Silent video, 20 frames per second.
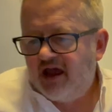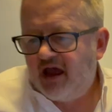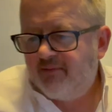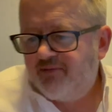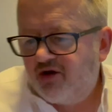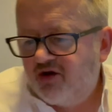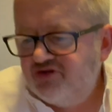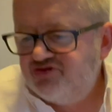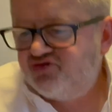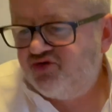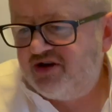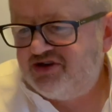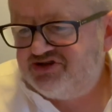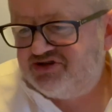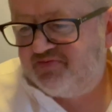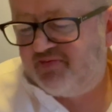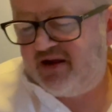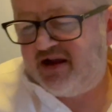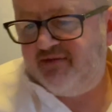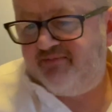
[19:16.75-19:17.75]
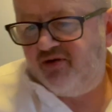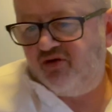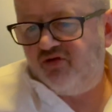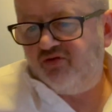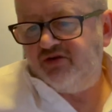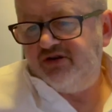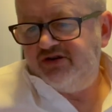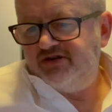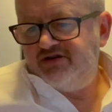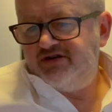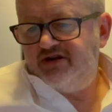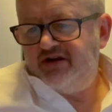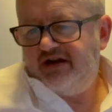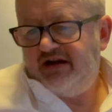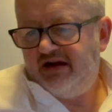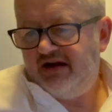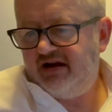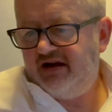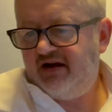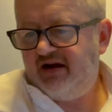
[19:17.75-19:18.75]
because rich people
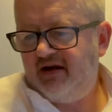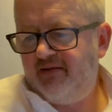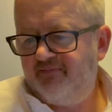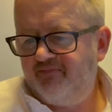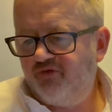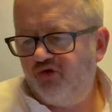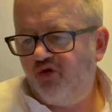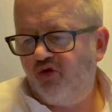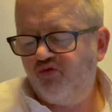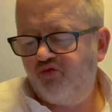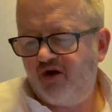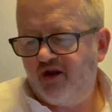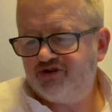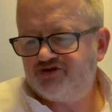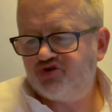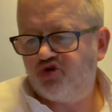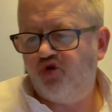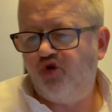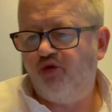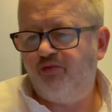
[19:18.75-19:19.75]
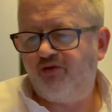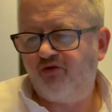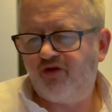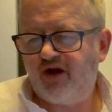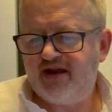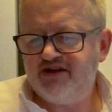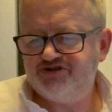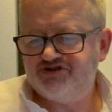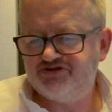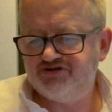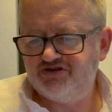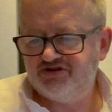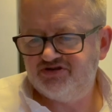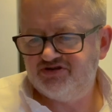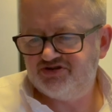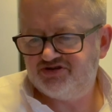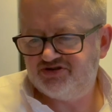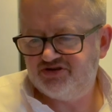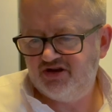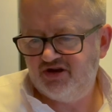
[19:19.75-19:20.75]
or rich
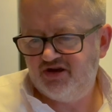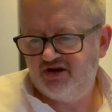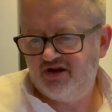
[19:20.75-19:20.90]
corporations